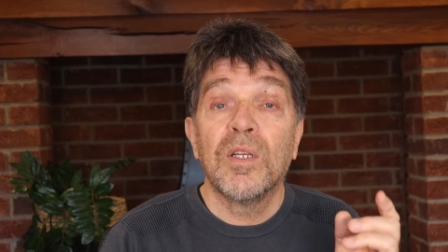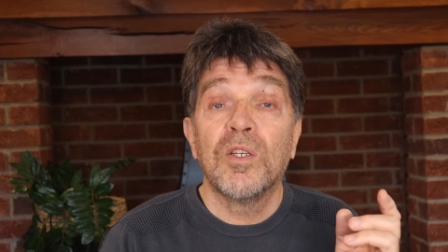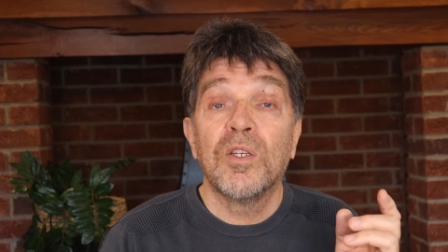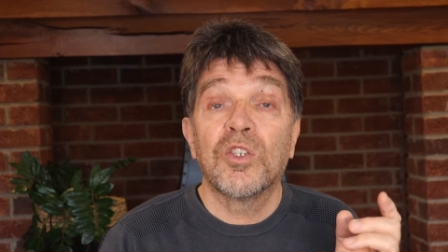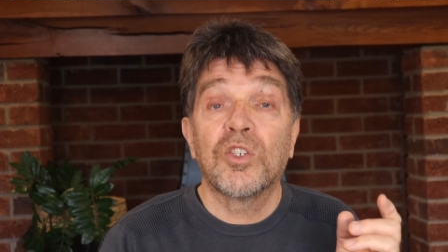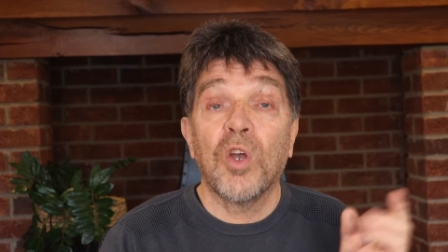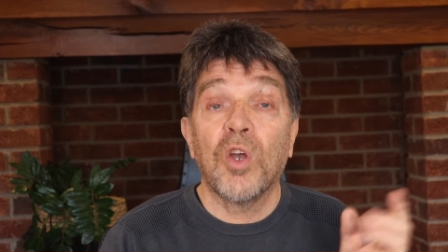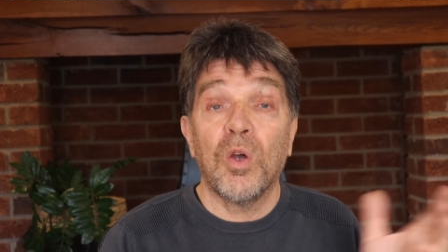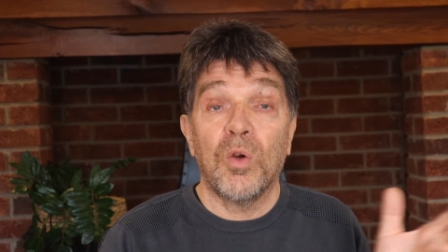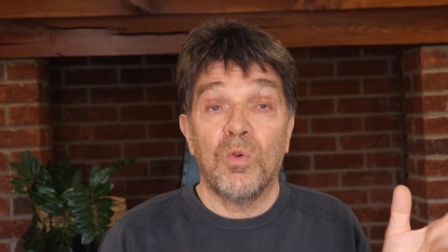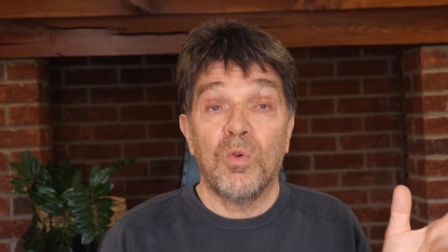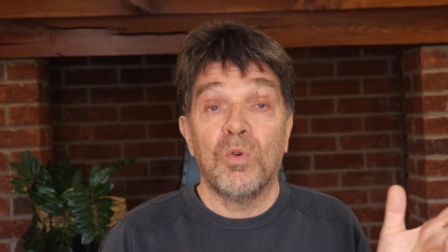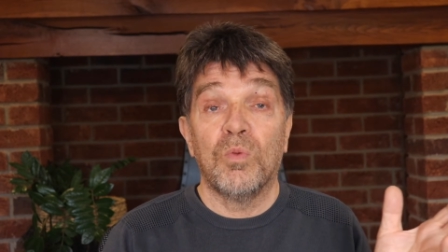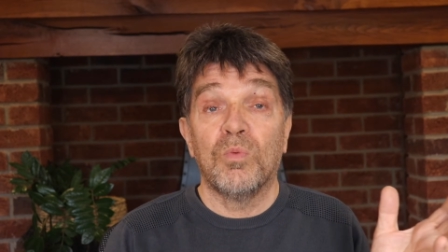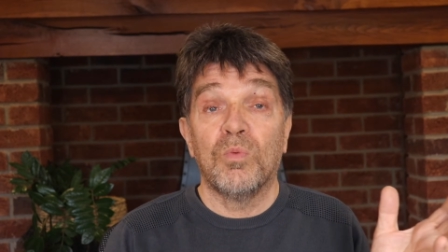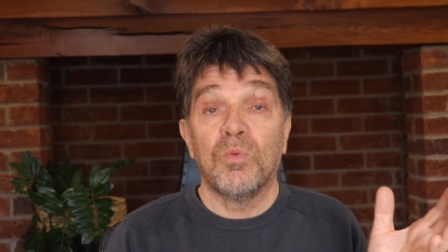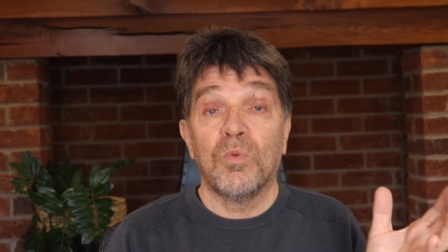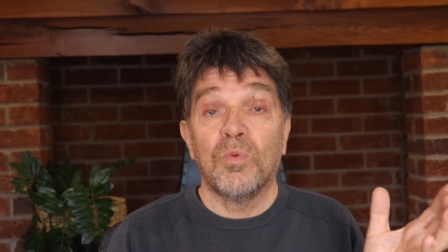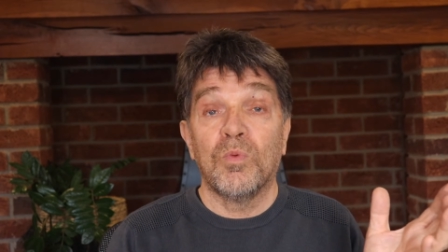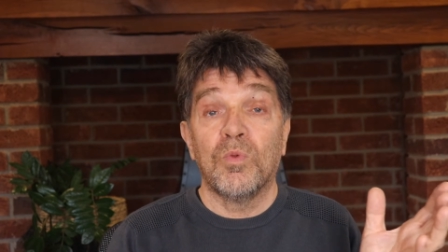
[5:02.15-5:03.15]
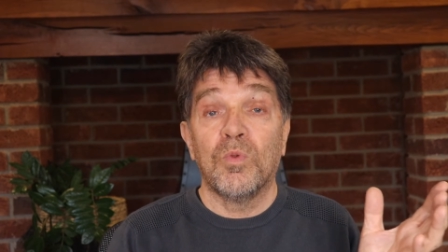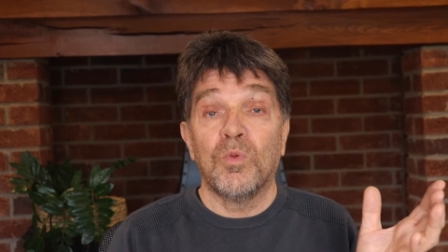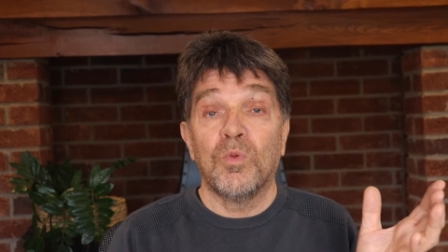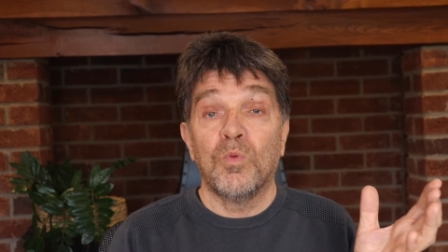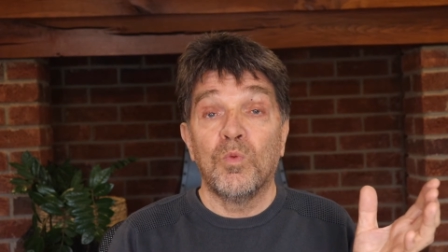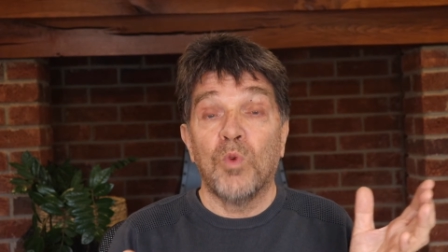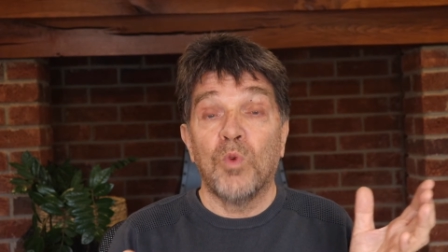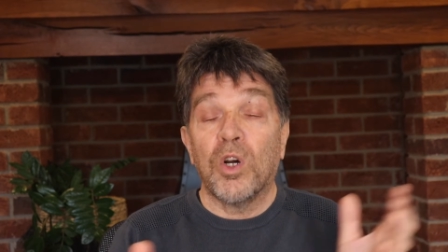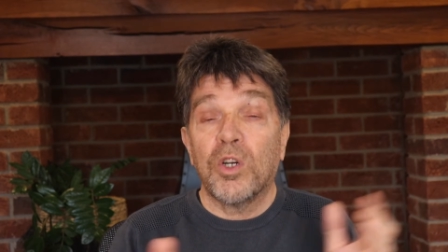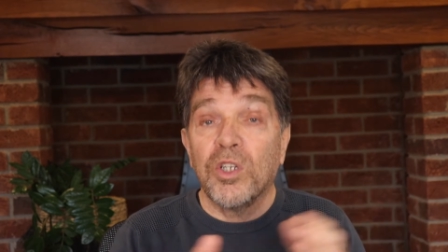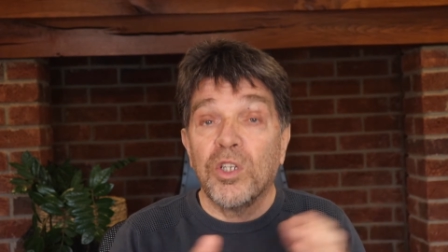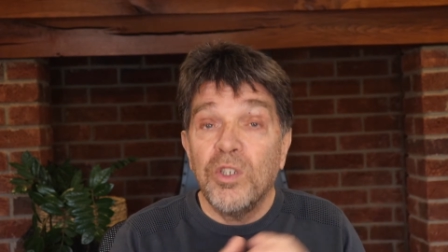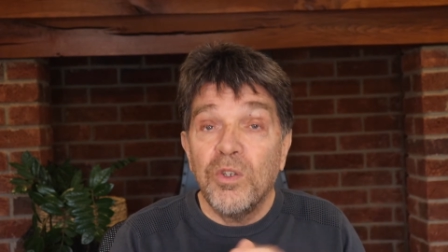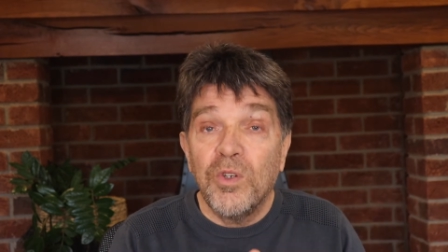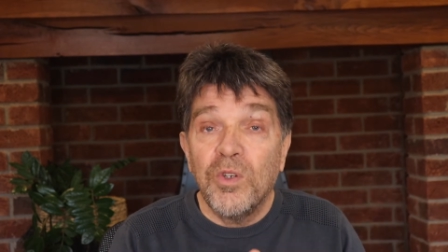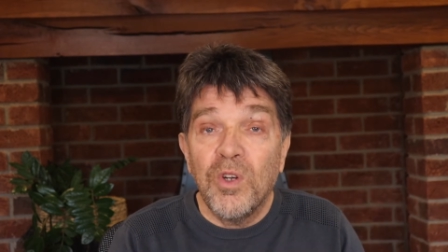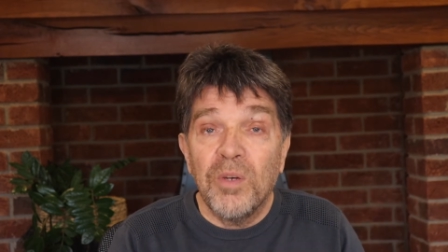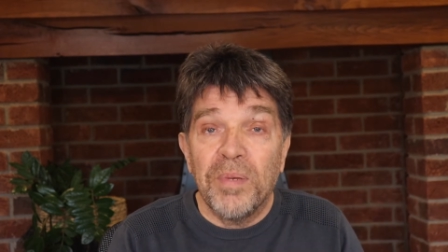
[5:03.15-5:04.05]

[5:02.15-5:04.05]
So, what can you do